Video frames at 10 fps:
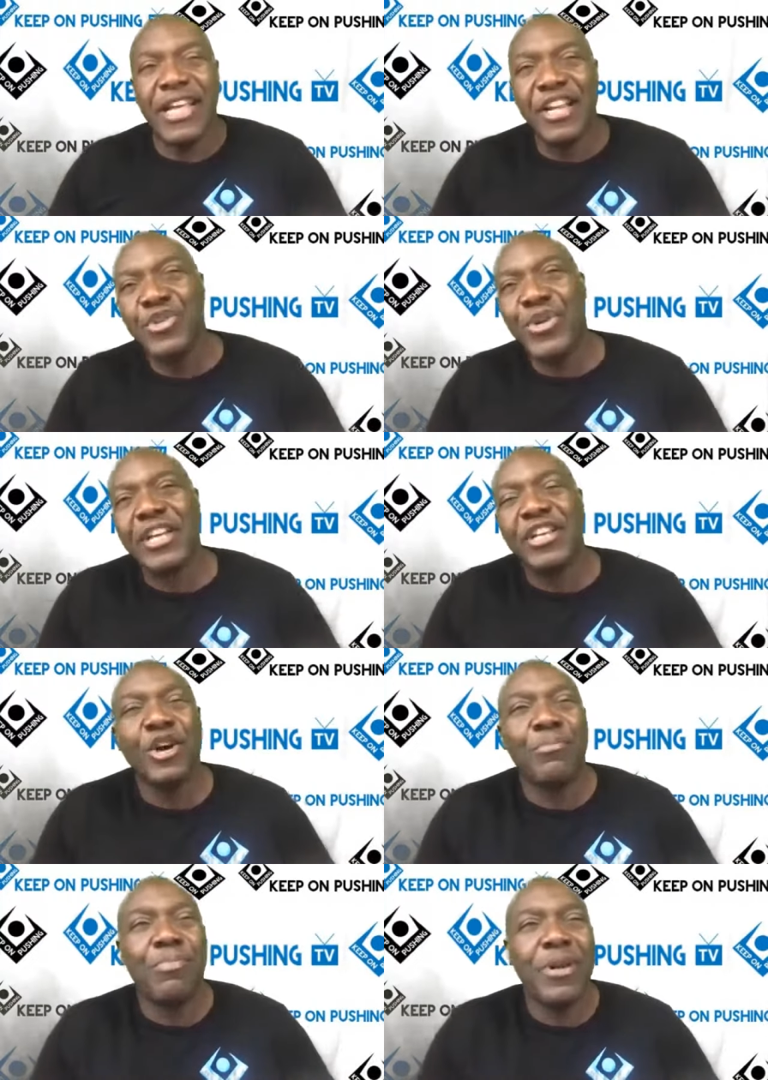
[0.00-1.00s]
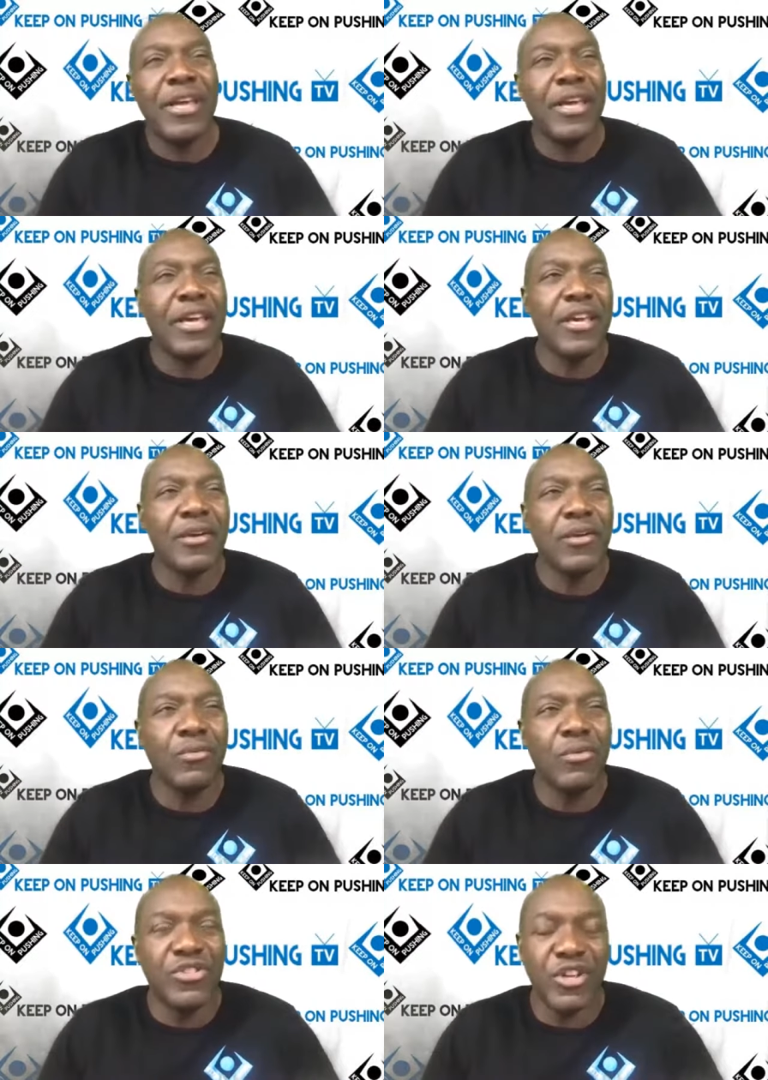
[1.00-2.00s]
then you ended up playing,
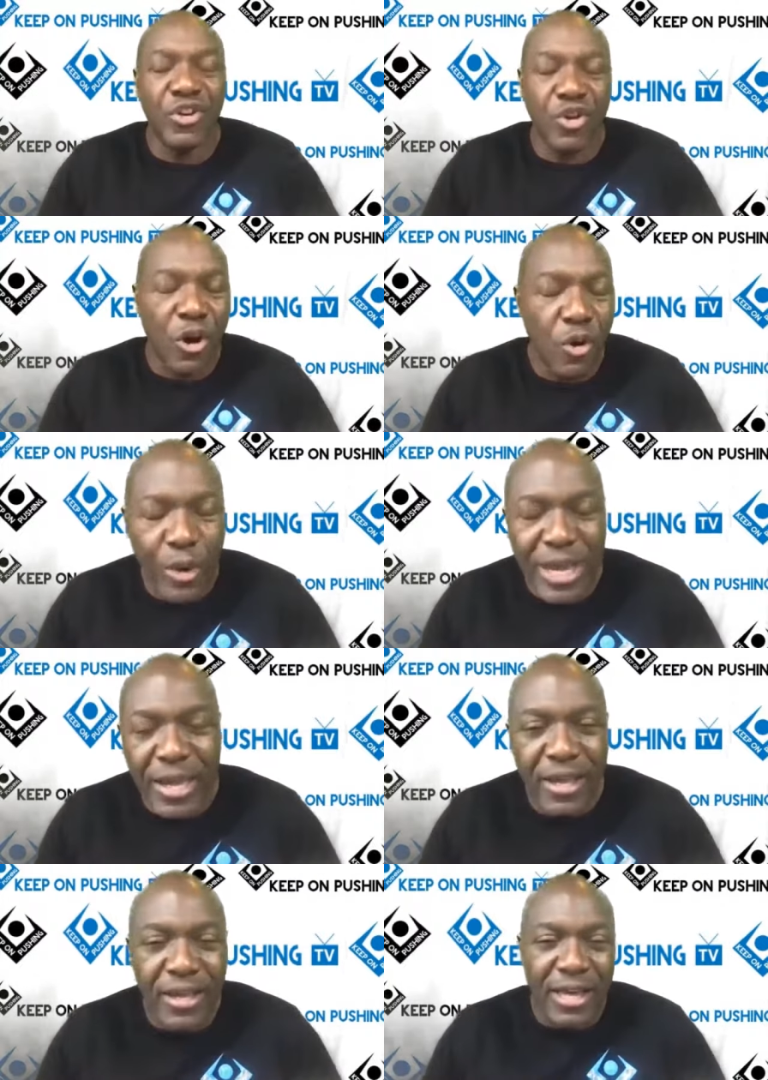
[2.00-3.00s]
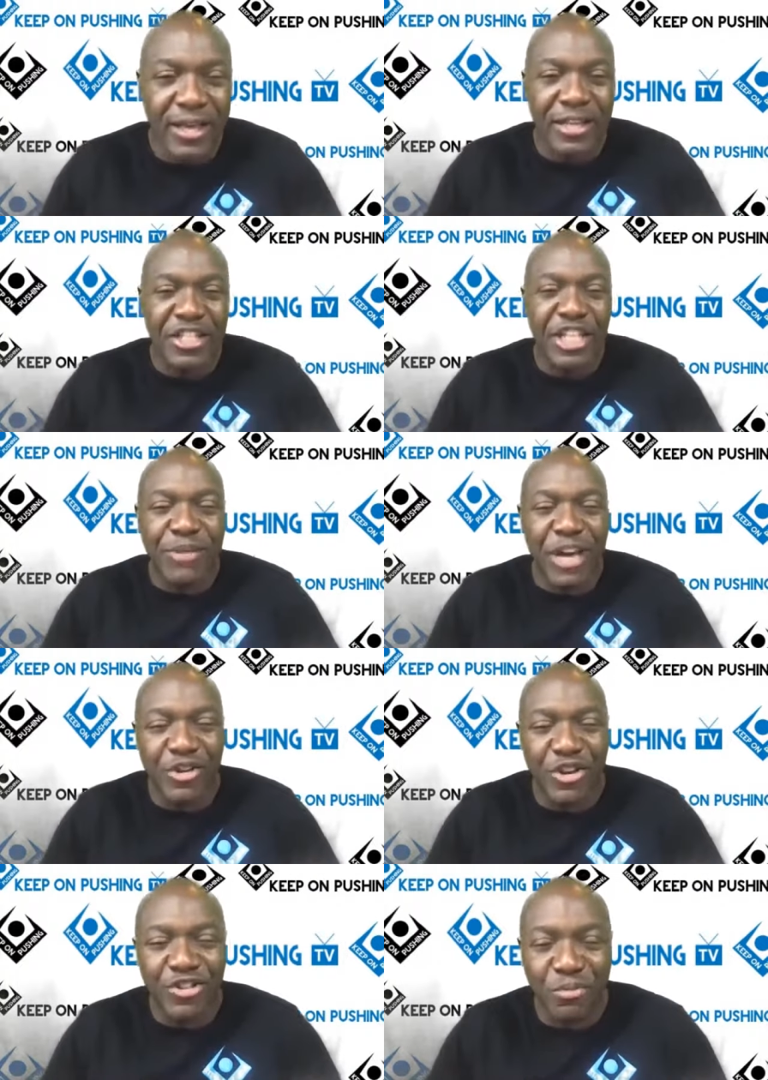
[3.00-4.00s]
was it Norway, a team that
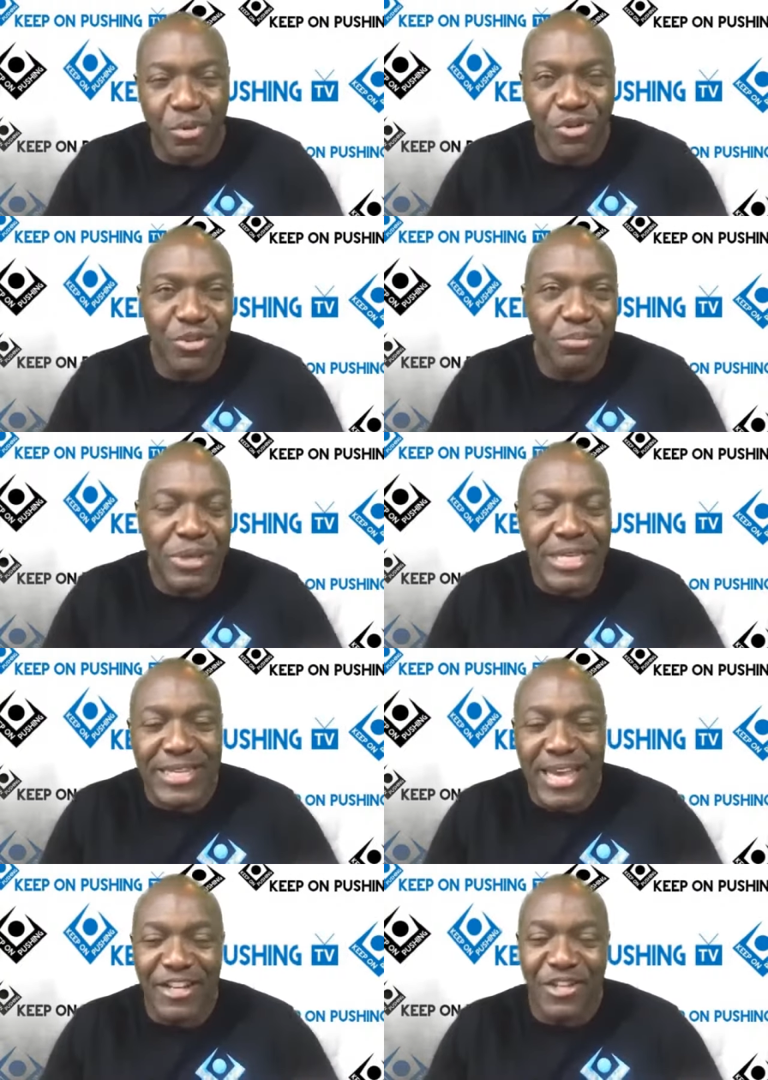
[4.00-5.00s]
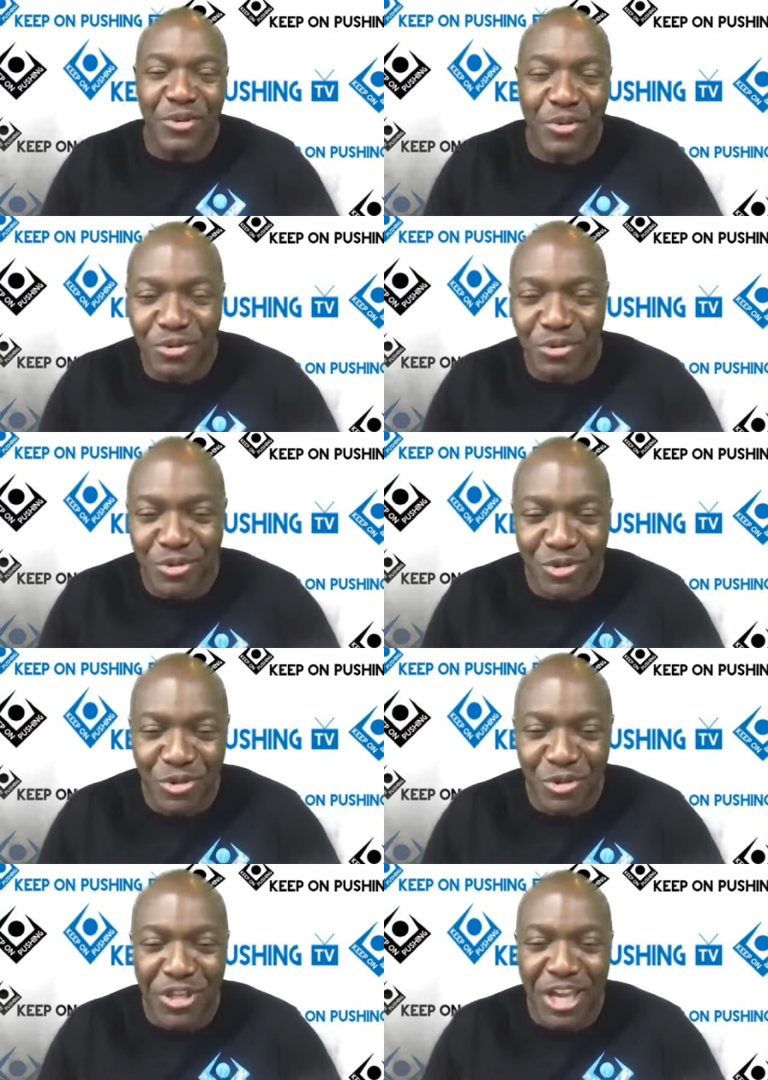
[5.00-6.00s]
you're supposed to beat, and you
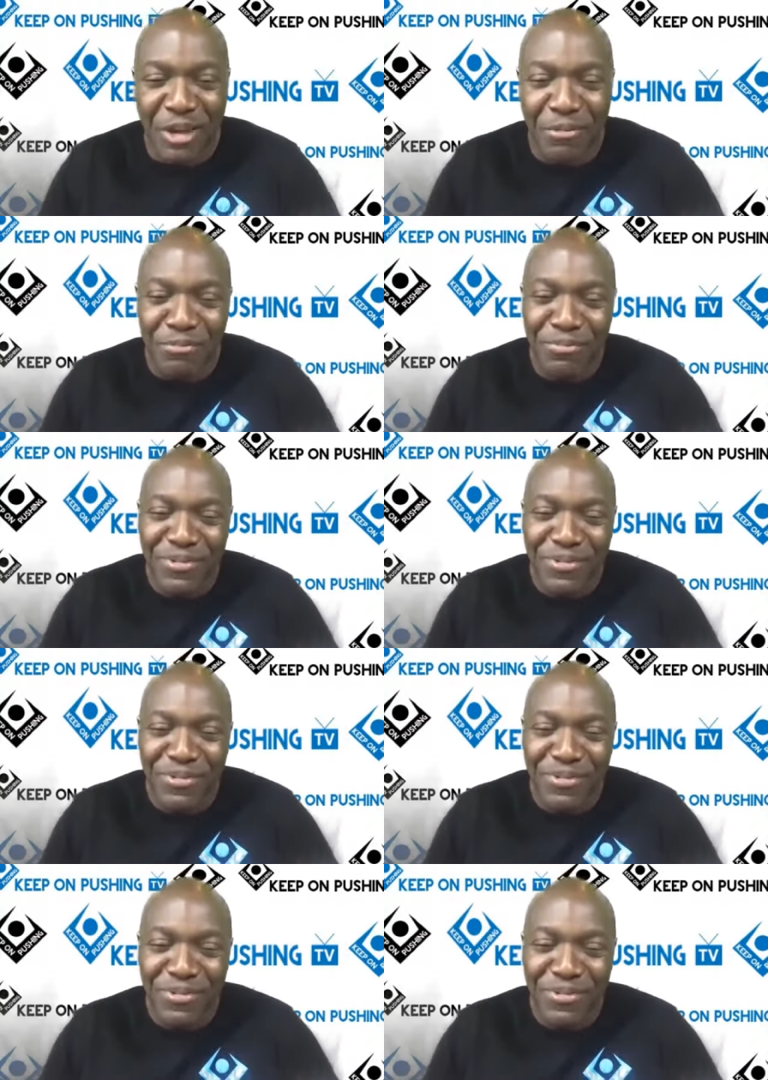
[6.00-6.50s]
drew the game?